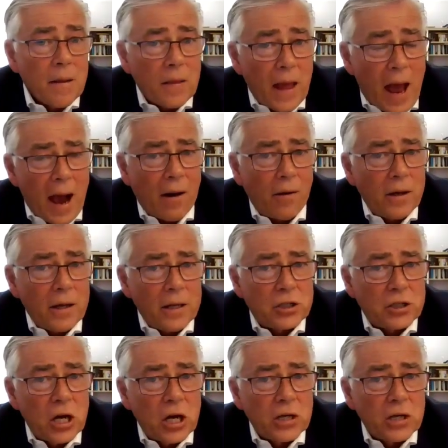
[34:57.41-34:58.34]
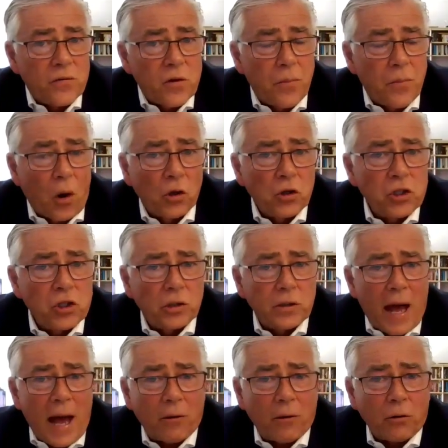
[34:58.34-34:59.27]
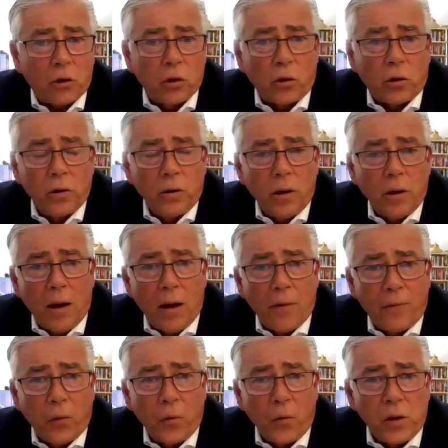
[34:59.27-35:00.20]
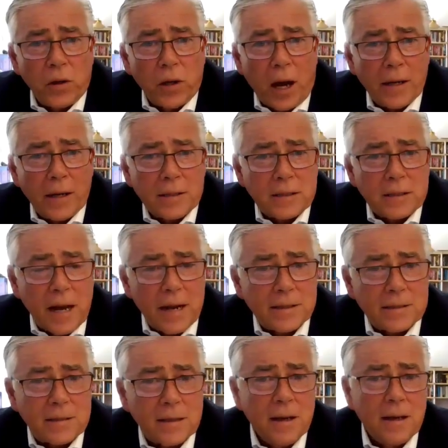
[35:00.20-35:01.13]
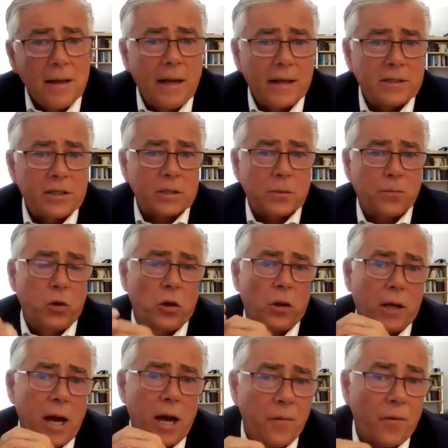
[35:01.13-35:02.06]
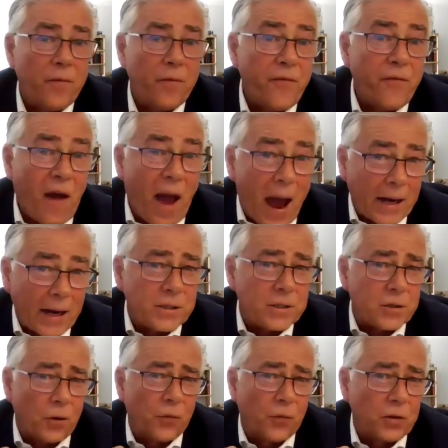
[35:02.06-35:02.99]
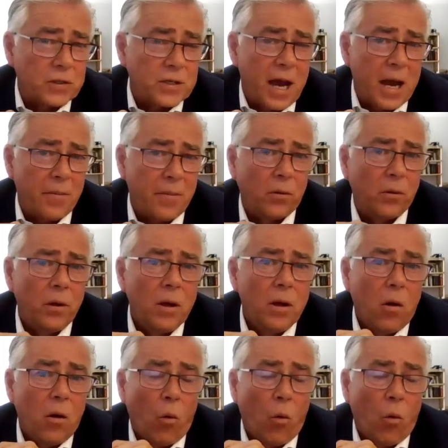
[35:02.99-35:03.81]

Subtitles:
Now, in terms of the bond yield outlook for the United States, let's just put a couple of facts on the table.